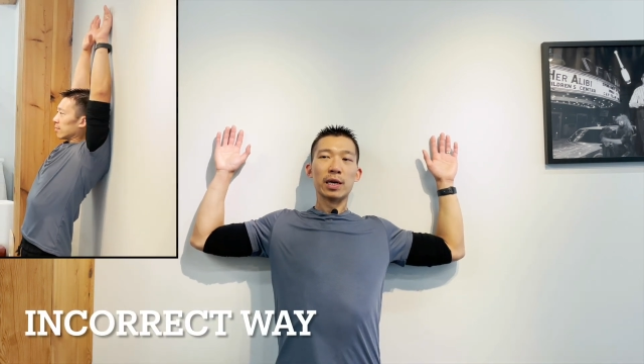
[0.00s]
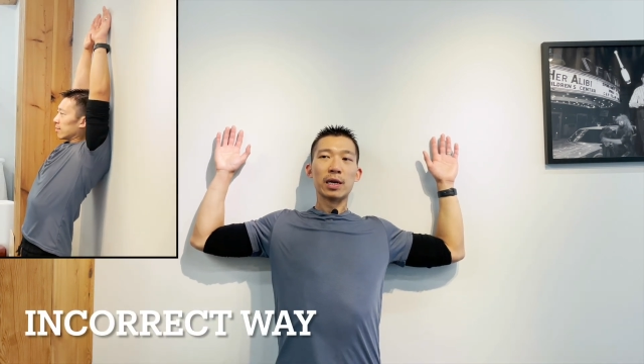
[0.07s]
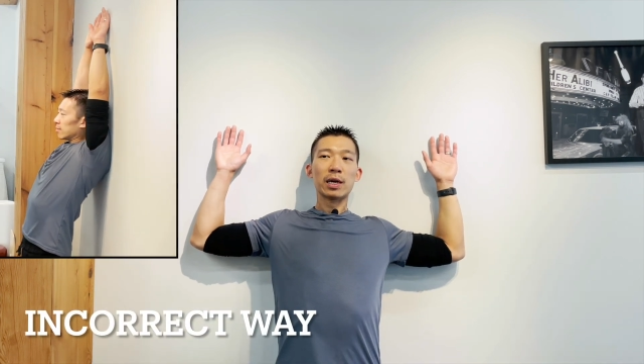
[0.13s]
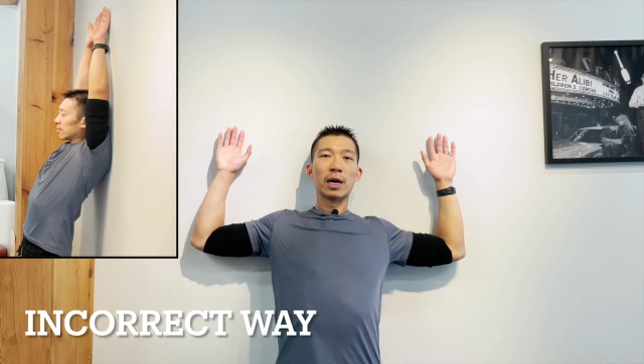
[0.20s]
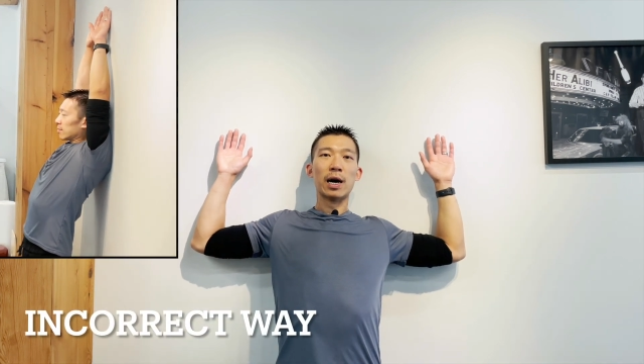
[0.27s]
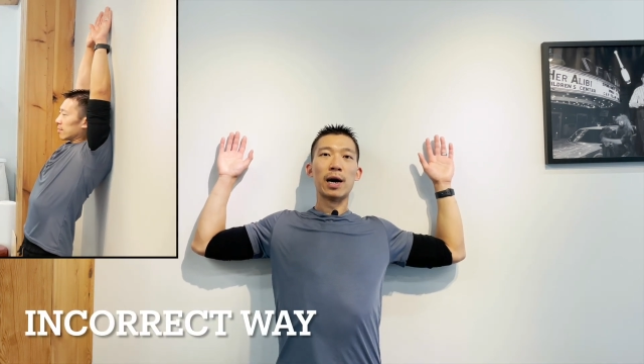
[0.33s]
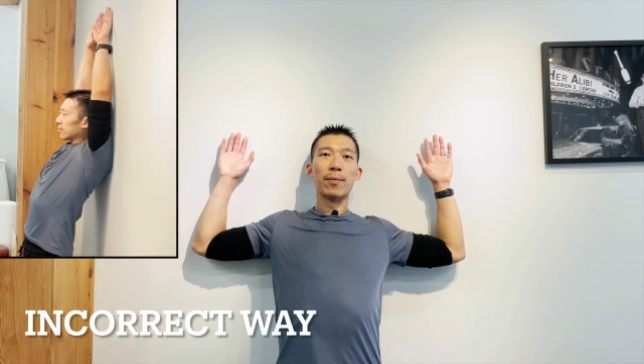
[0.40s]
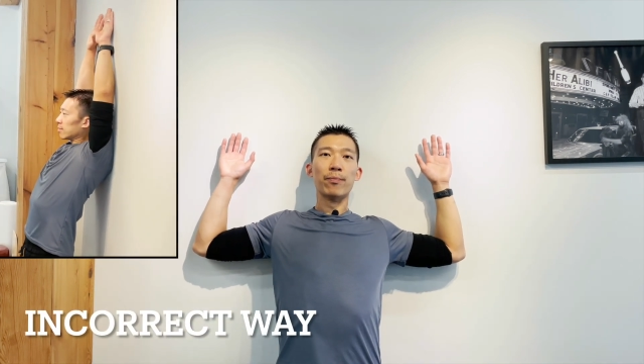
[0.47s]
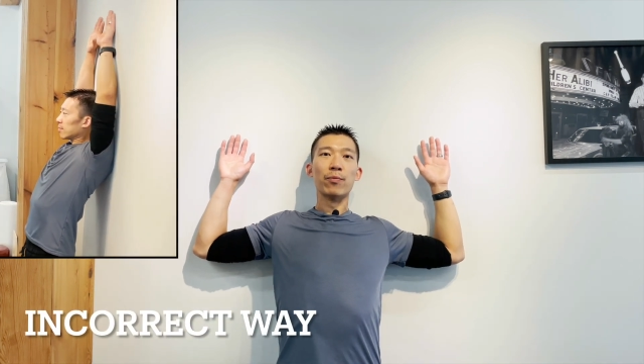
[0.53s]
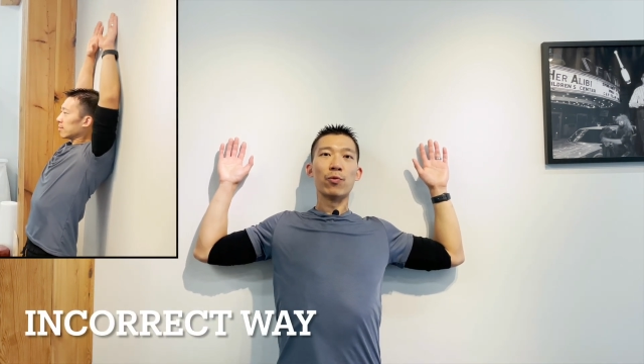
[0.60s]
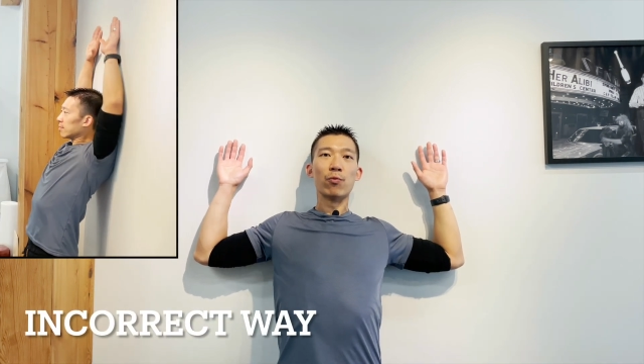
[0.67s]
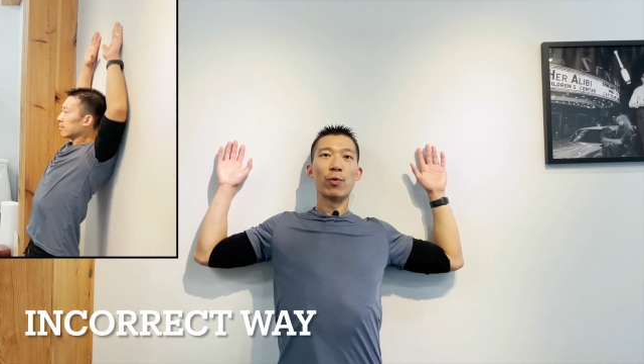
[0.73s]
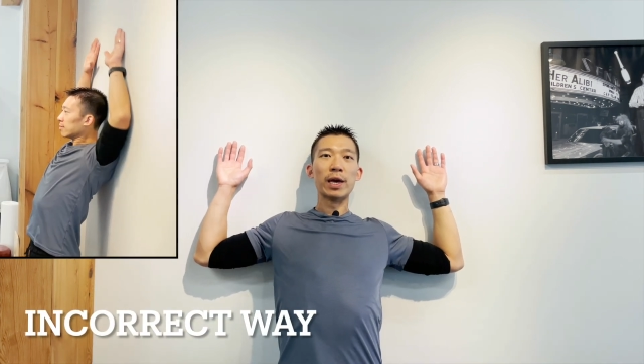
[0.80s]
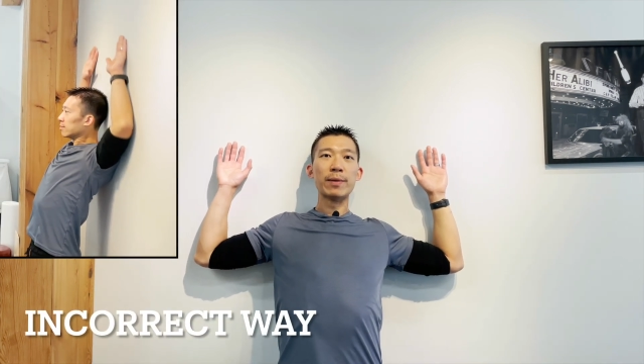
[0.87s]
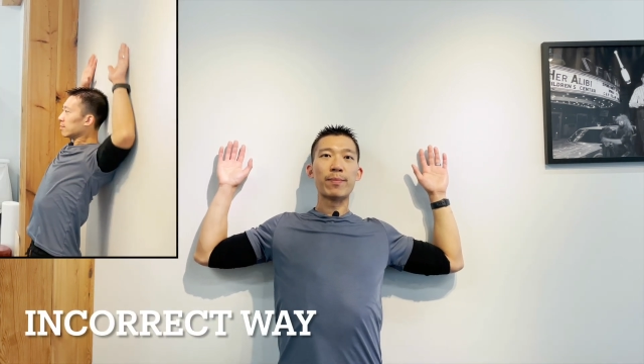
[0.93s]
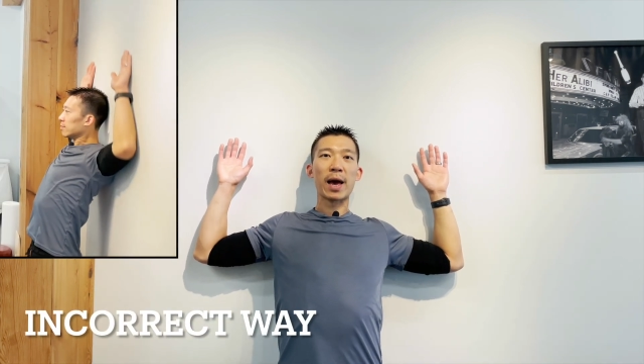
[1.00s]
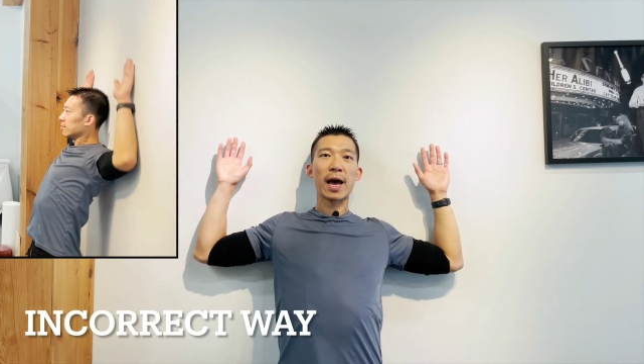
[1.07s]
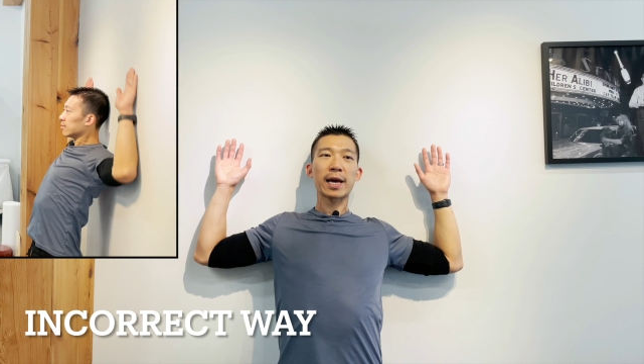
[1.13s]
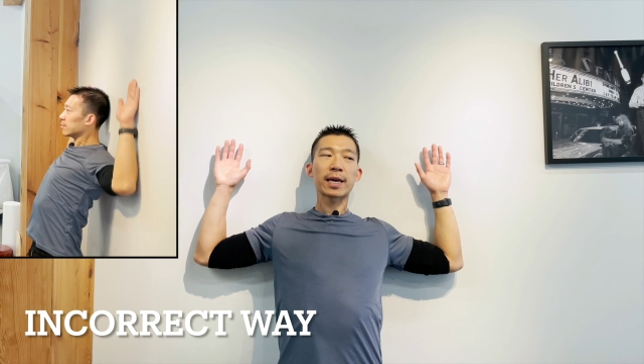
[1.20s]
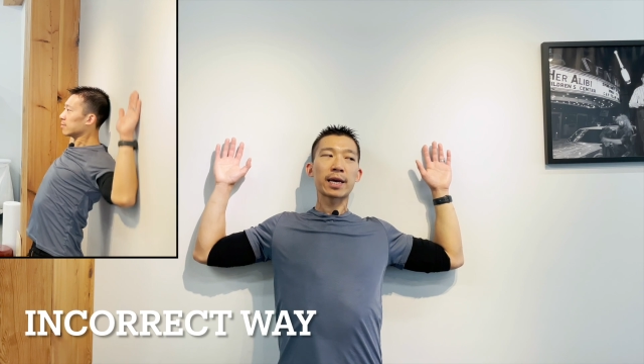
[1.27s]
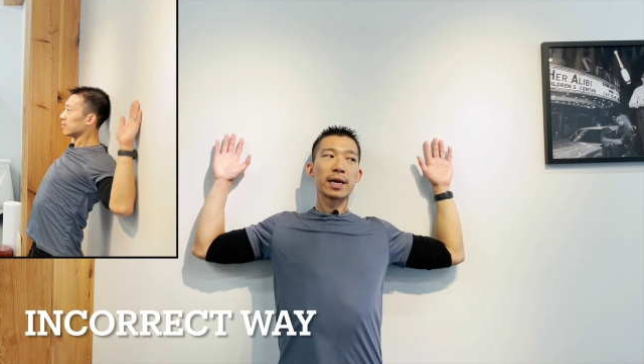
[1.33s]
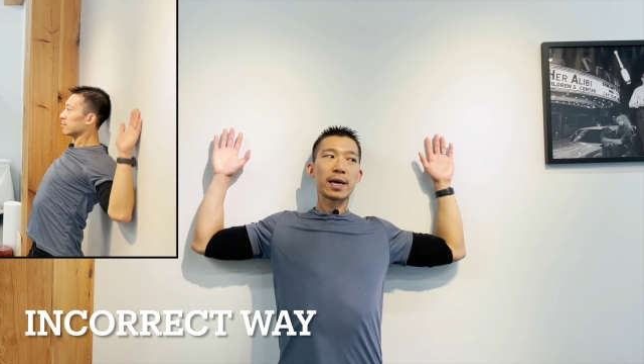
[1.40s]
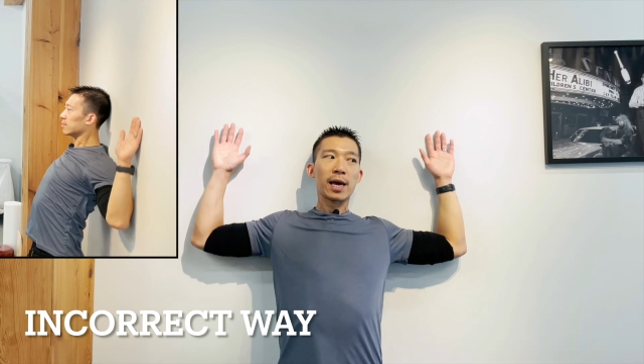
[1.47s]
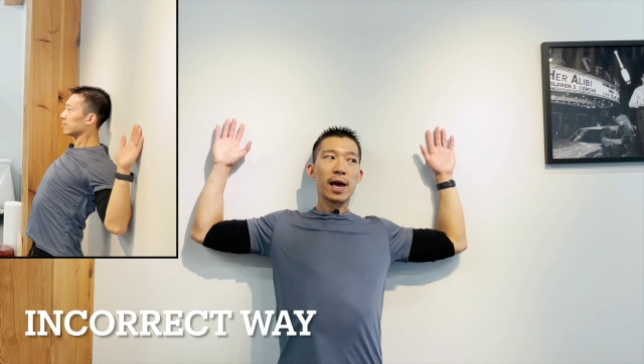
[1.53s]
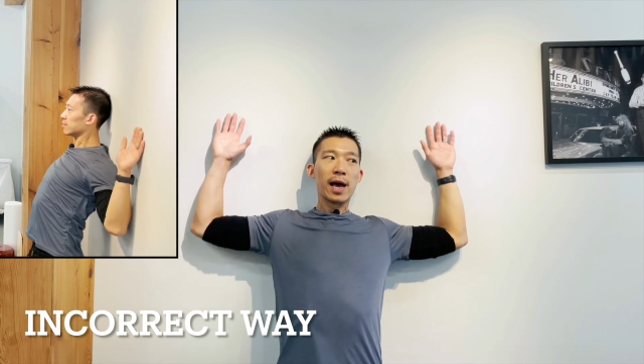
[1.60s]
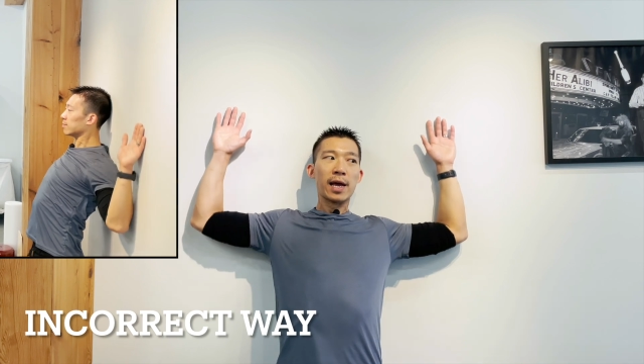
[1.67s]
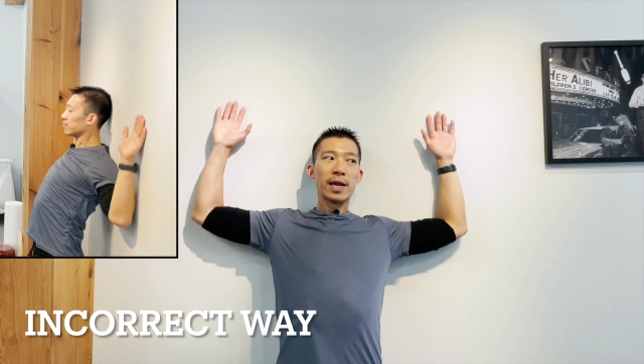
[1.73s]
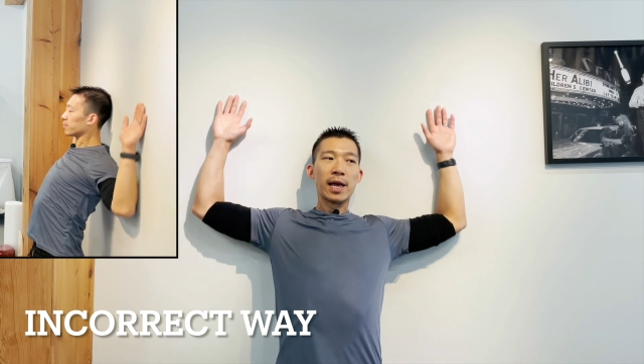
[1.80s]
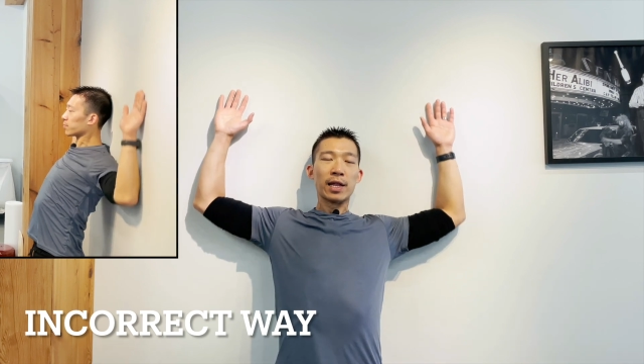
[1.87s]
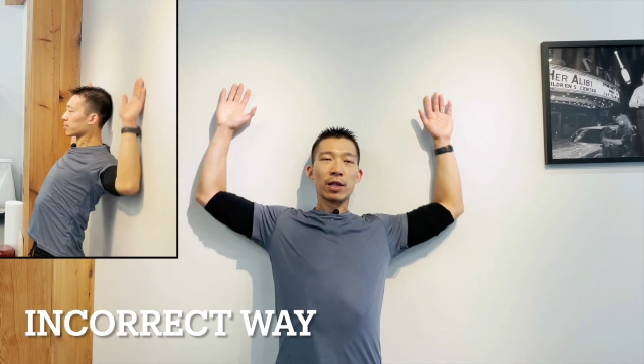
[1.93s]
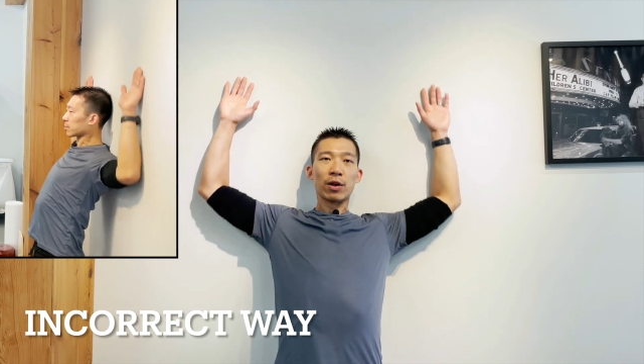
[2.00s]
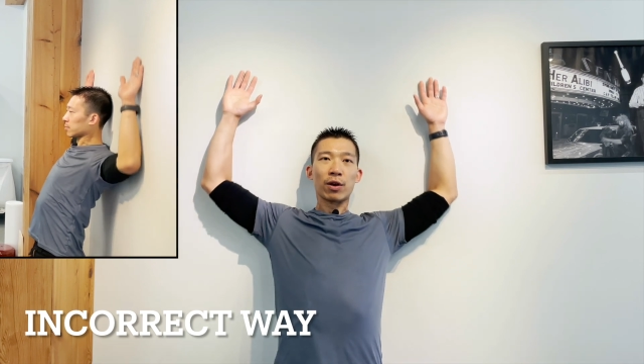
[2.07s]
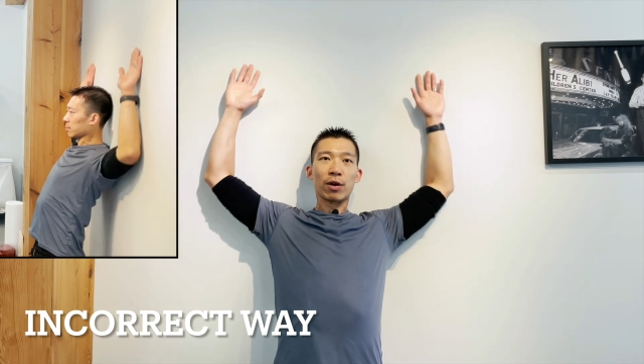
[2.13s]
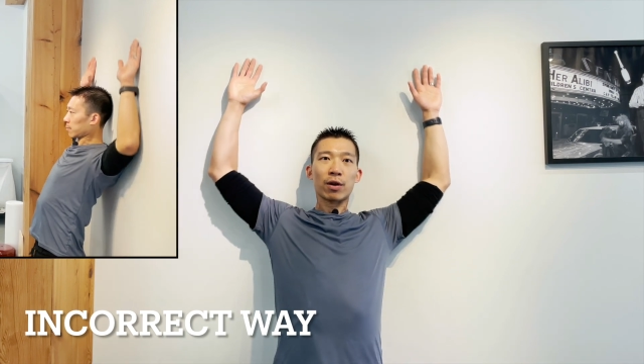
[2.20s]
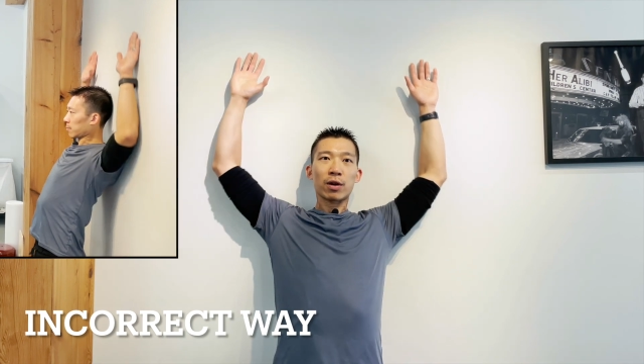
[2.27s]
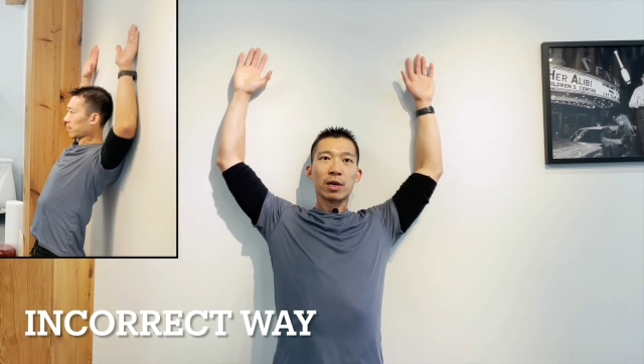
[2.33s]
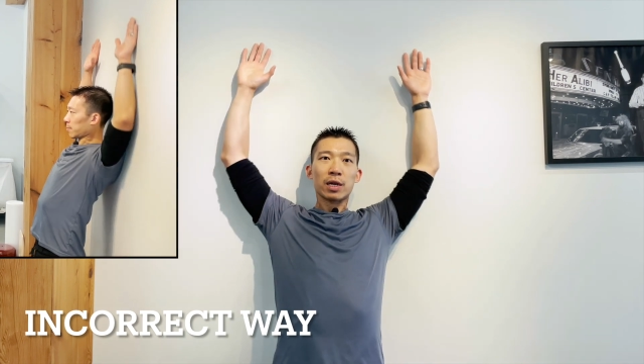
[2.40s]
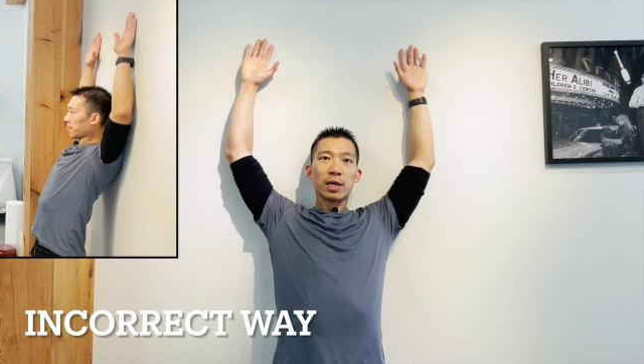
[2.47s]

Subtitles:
back, and then they're